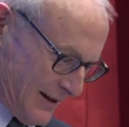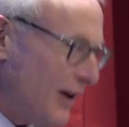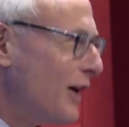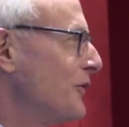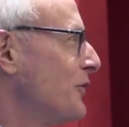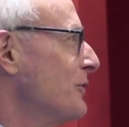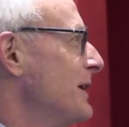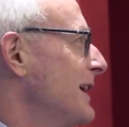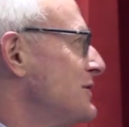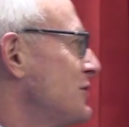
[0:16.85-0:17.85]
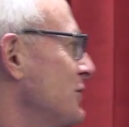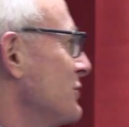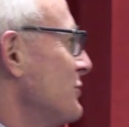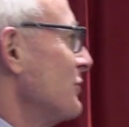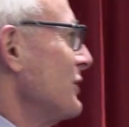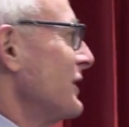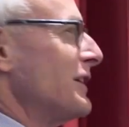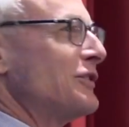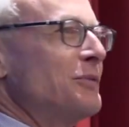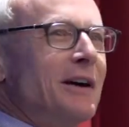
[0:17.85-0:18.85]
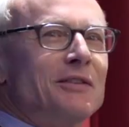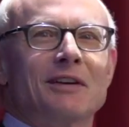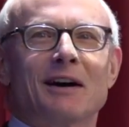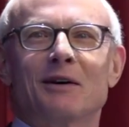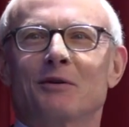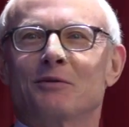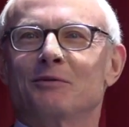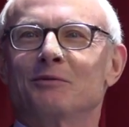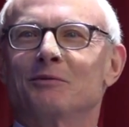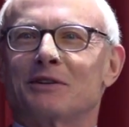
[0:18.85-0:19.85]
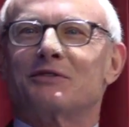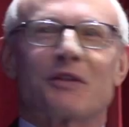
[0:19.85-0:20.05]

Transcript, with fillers: hard for me to really express how much